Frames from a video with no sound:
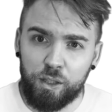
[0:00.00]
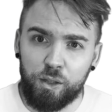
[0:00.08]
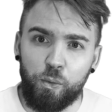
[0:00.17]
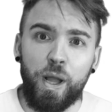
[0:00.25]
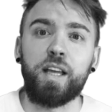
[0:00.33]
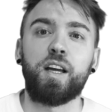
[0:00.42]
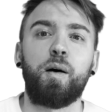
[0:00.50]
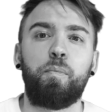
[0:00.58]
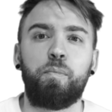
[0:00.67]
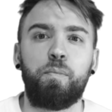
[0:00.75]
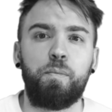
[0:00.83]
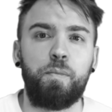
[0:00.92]
wake up
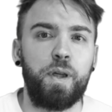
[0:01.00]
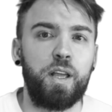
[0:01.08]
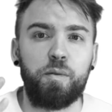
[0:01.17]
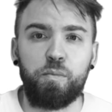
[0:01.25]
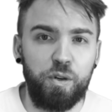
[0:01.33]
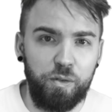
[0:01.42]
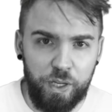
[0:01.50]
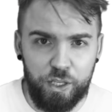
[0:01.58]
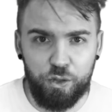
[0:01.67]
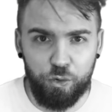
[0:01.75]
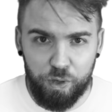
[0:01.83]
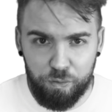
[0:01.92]
and move
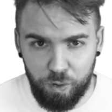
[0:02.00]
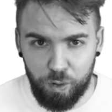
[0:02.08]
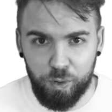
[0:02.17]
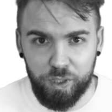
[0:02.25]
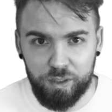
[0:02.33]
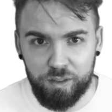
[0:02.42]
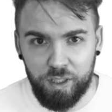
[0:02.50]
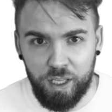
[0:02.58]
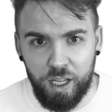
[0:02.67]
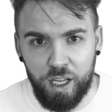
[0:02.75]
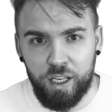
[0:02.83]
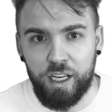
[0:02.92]
history forward.
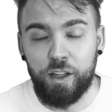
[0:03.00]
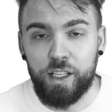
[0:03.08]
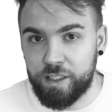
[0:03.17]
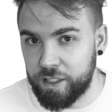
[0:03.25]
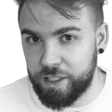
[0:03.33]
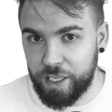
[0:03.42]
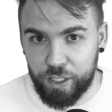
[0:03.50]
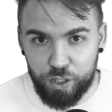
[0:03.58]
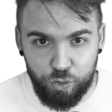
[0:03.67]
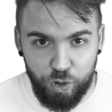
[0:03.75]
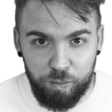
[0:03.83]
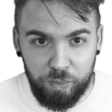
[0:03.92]
Now, this is an
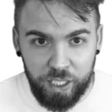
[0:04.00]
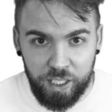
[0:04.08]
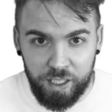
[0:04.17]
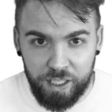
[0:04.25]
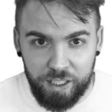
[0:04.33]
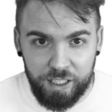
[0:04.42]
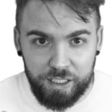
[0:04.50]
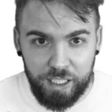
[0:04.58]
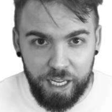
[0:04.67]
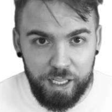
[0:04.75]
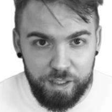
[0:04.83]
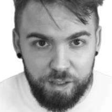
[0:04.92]
extremely
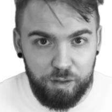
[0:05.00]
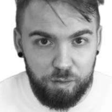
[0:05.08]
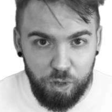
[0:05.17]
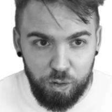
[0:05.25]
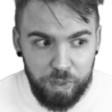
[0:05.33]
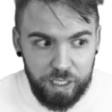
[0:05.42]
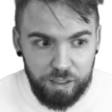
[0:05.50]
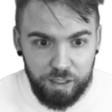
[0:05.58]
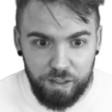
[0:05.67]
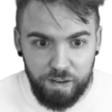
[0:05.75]
tense moment.